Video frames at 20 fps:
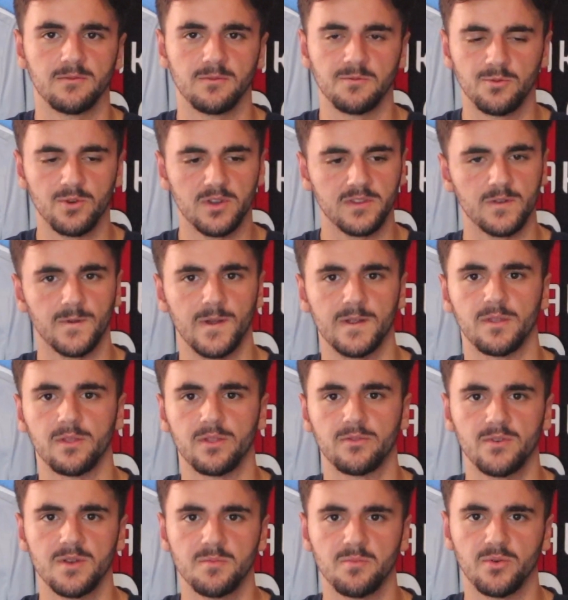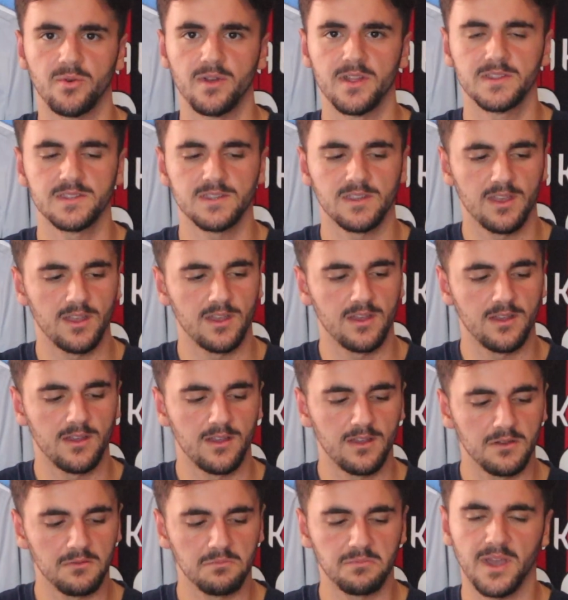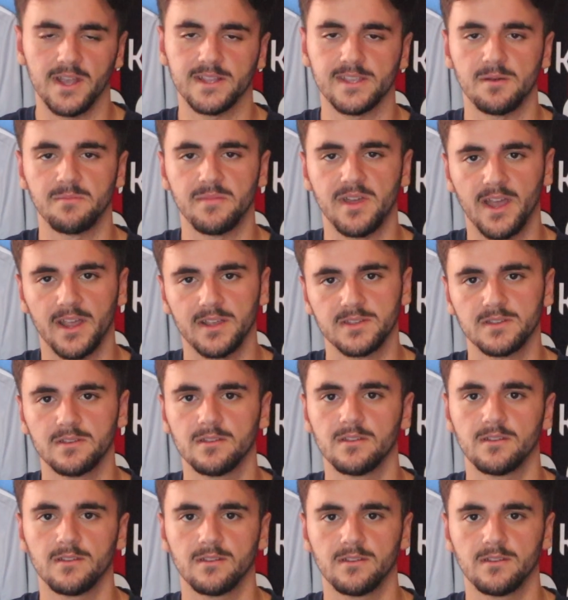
We walked away with 3 points, pack our bags,